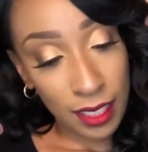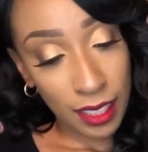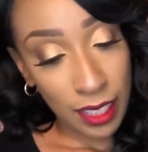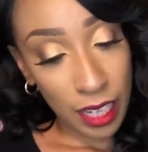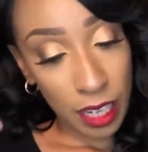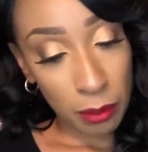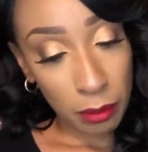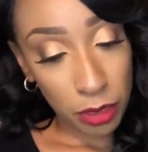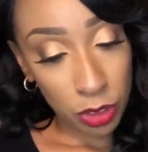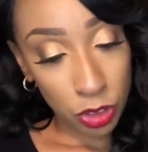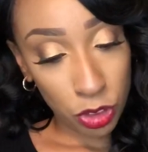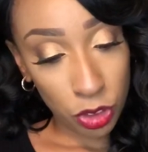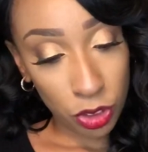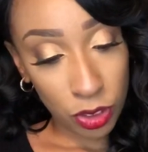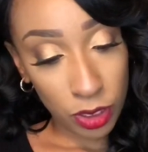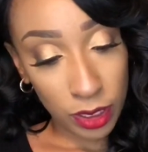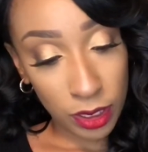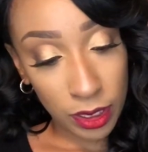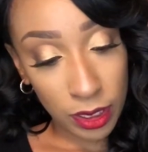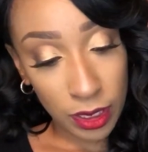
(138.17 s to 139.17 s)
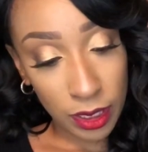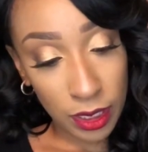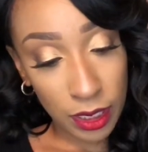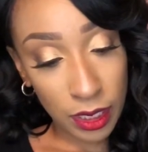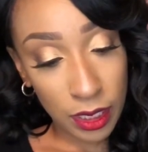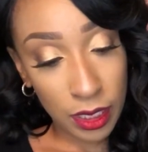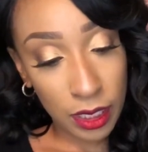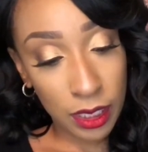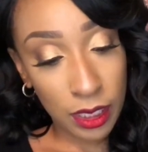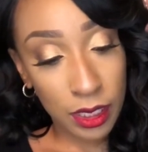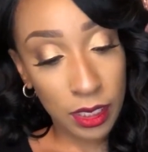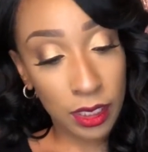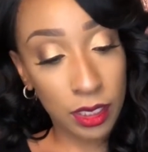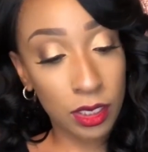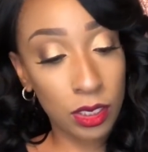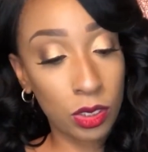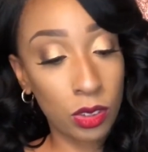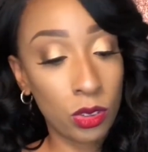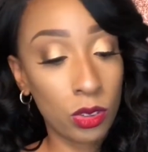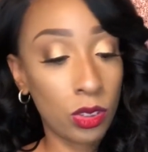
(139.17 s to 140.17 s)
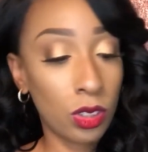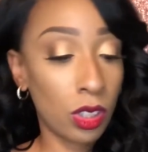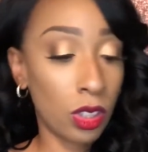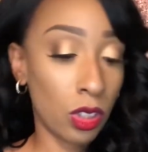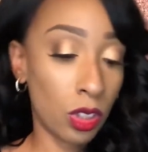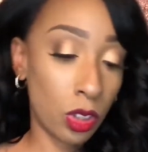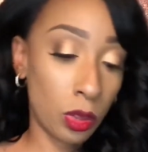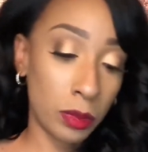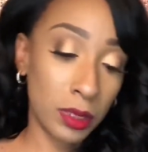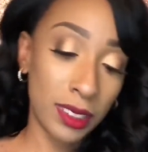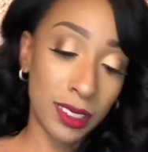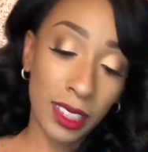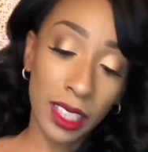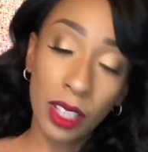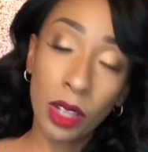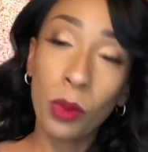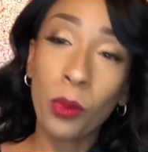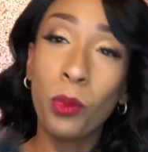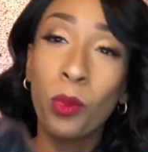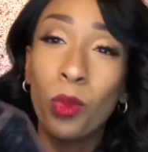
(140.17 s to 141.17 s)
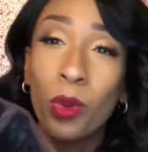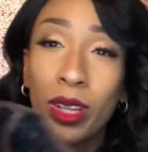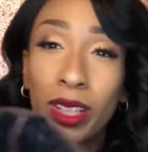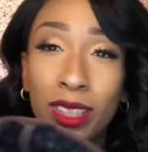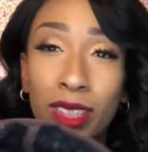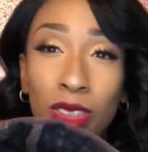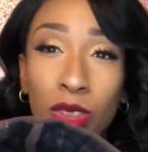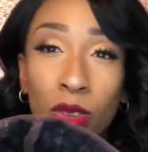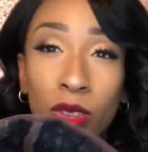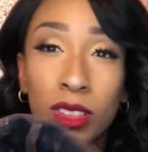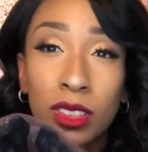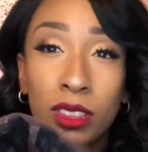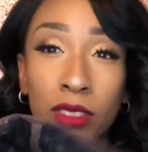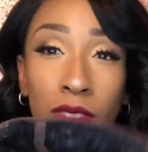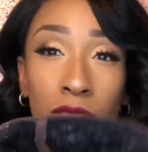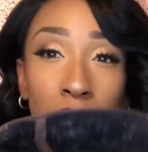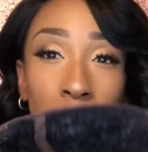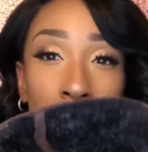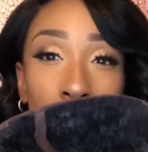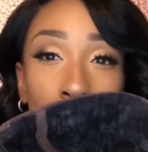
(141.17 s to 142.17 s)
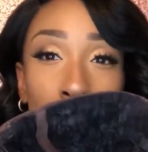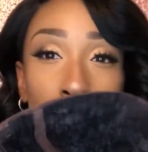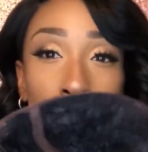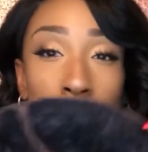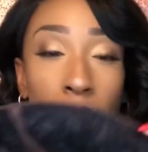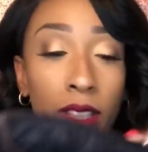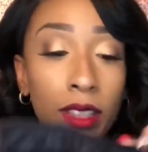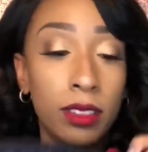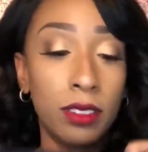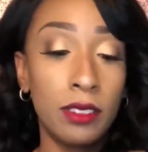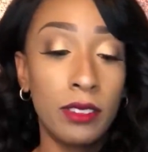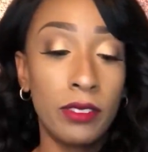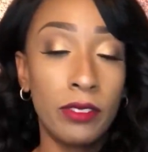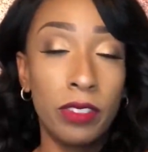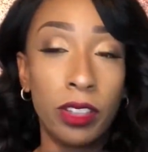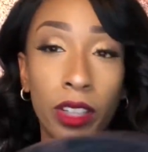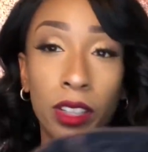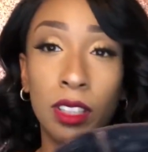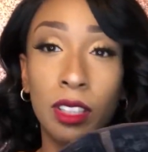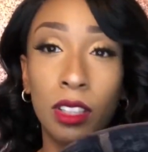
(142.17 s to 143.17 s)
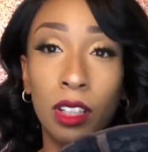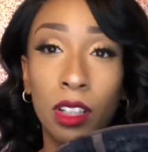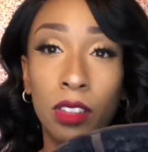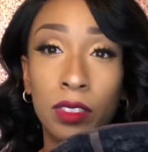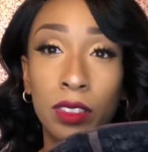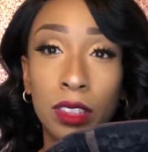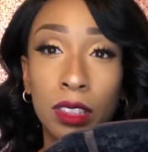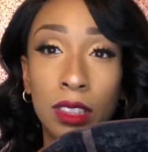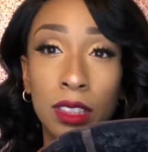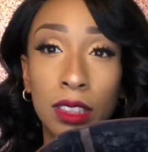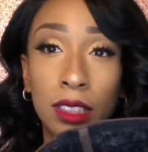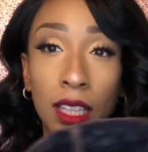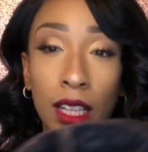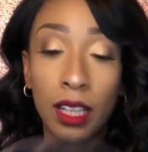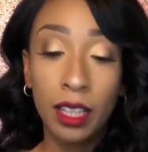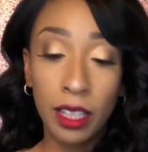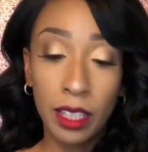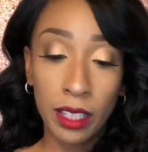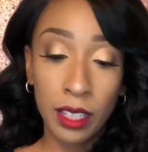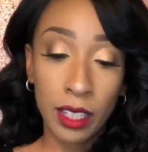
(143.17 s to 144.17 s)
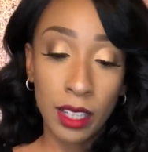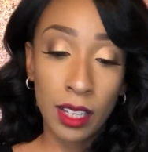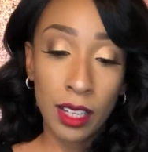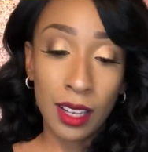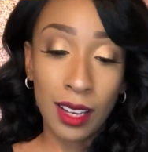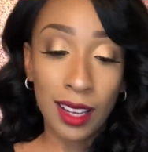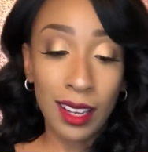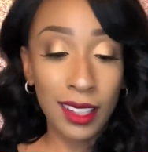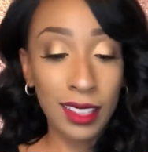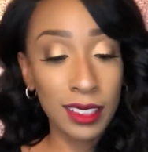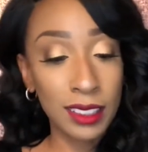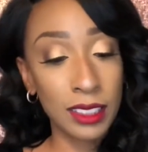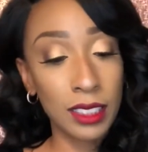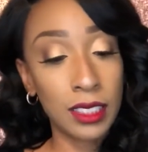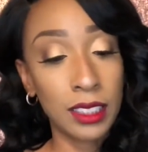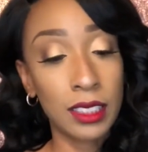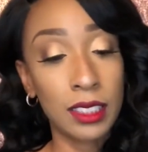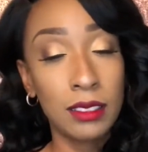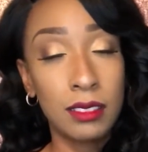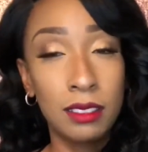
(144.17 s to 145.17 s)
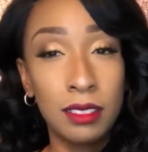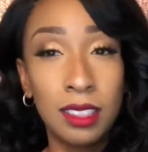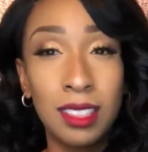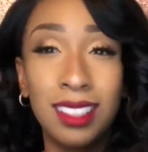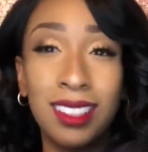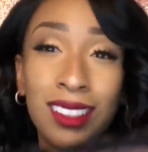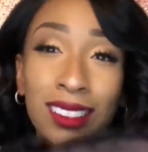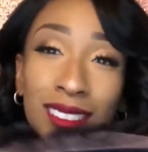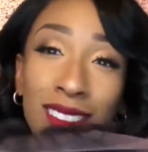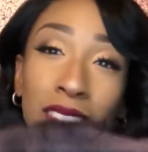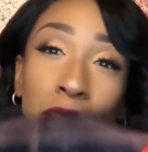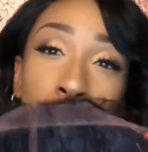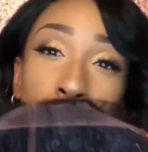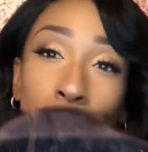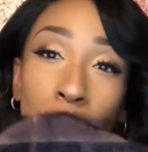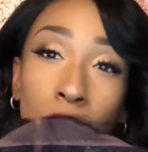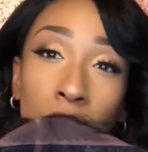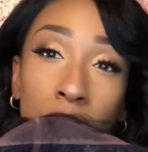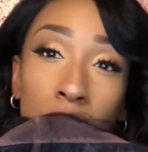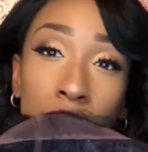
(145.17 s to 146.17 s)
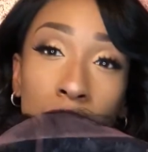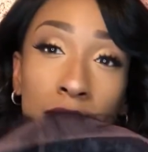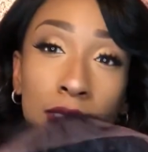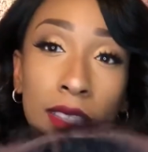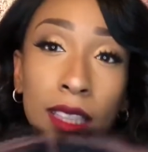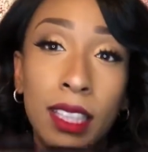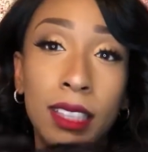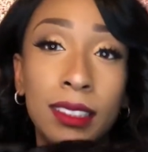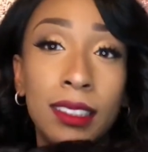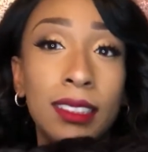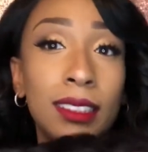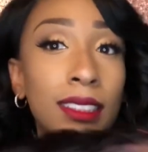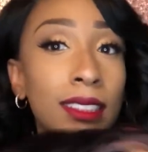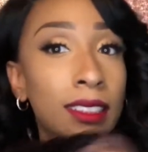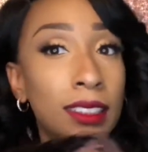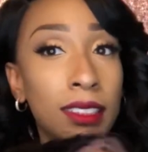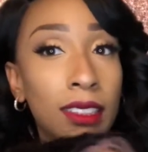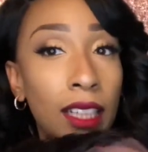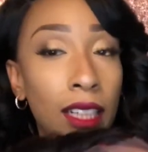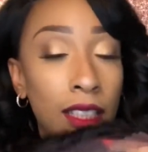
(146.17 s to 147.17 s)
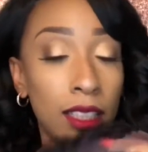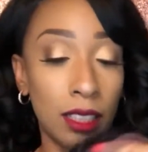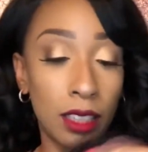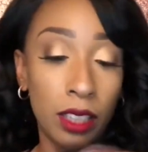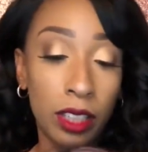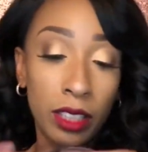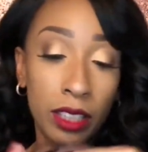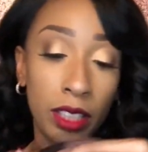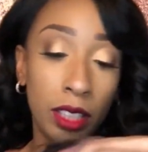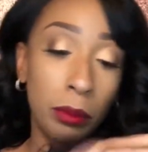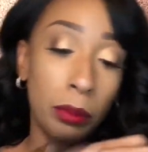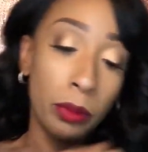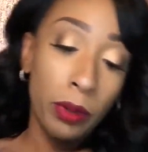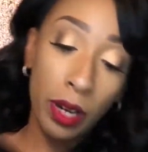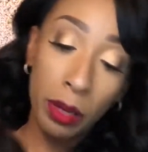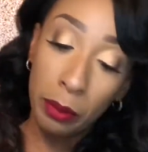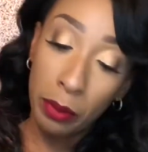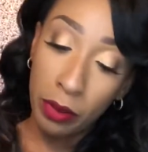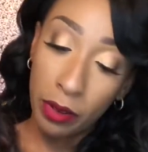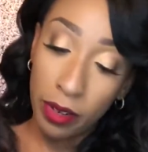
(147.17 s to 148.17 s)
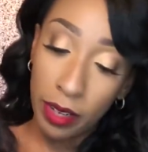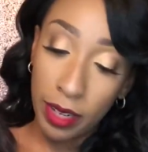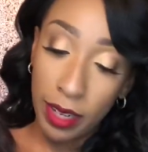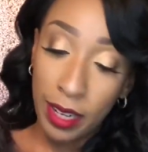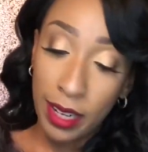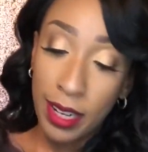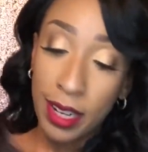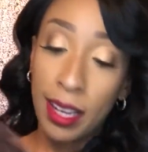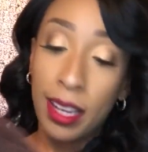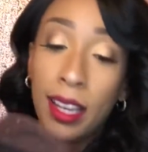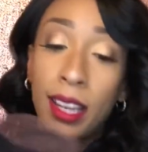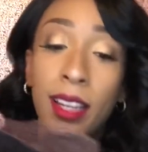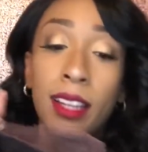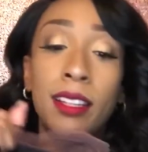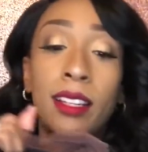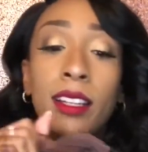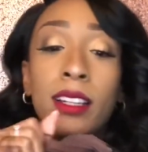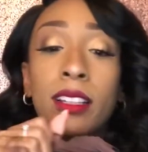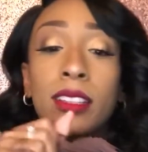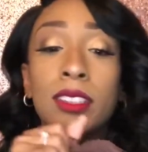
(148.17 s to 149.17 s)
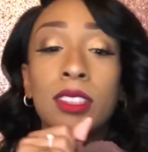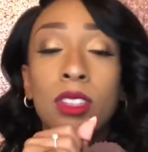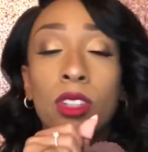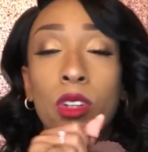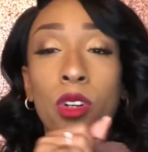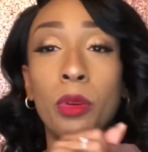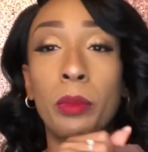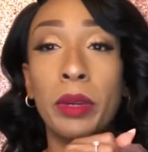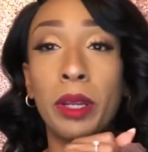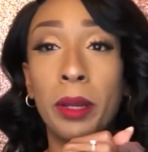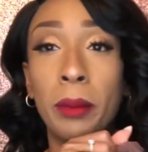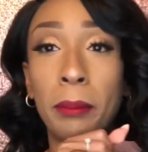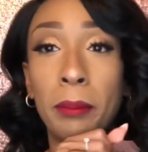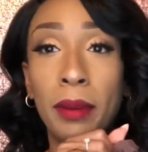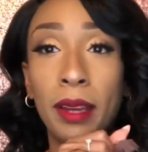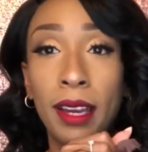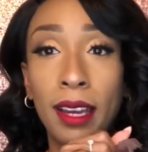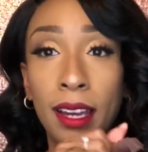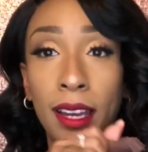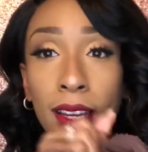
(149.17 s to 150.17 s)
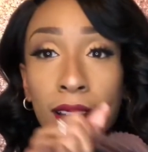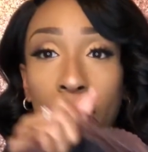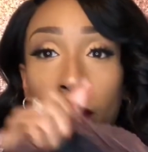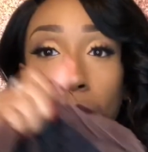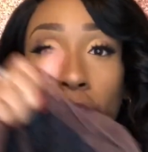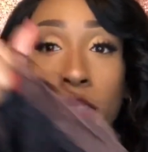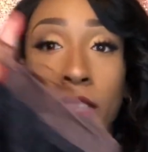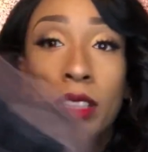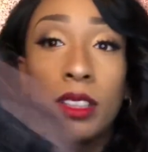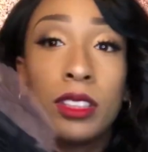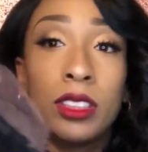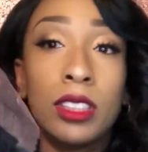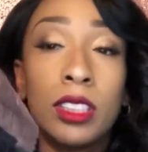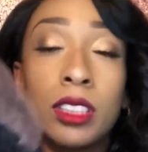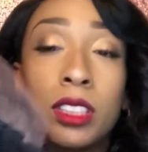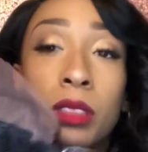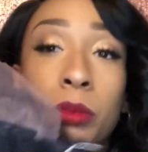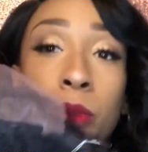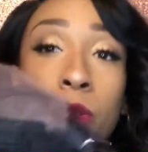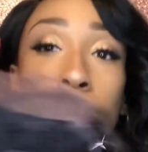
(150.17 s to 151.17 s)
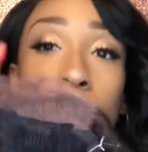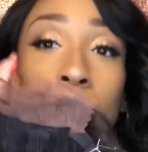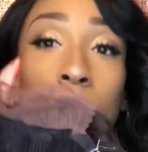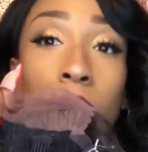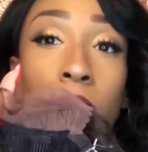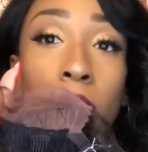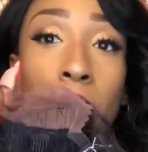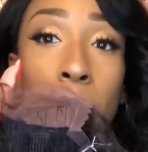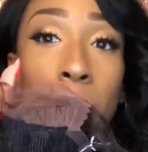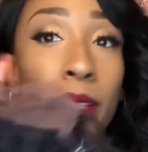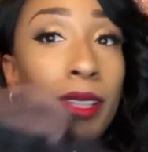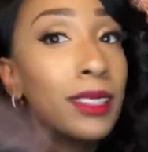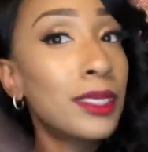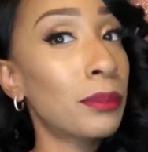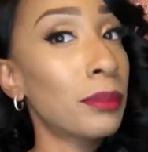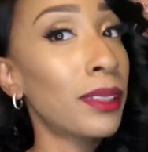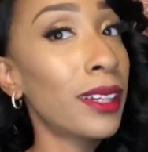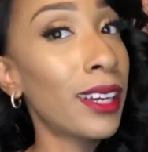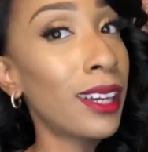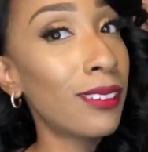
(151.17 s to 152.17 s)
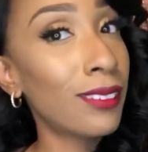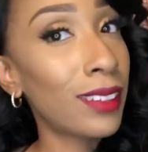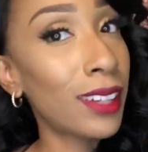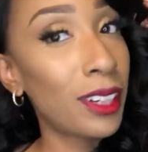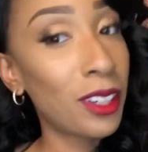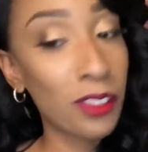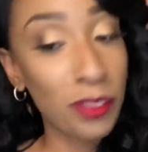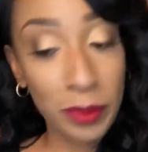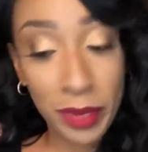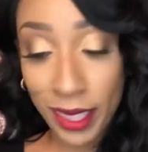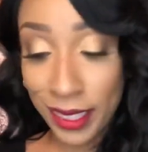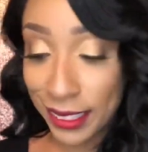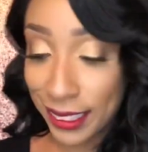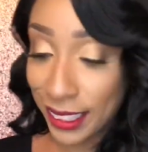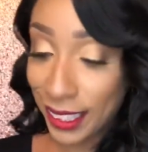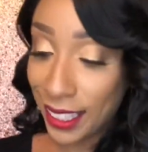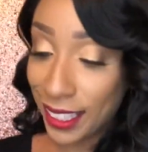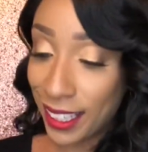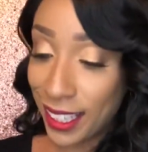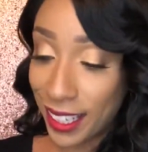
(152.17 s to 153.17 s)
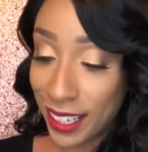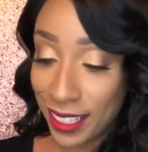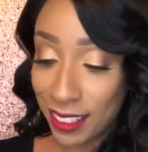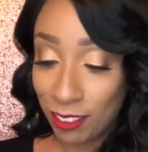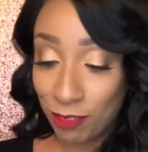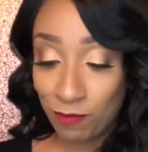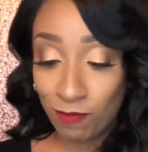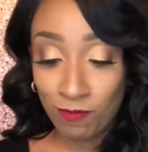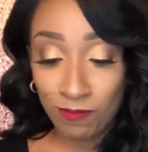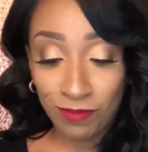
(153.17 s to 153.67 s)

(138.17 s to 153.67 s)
Cap construction is 2 combs. It's like one towards the front and one fairly off to the side. I guess it could, yeah, they're both off to the side since this is technically a deep right part. And then there's a comb in the back with an adjustable strap. There's a plane flying over my house again.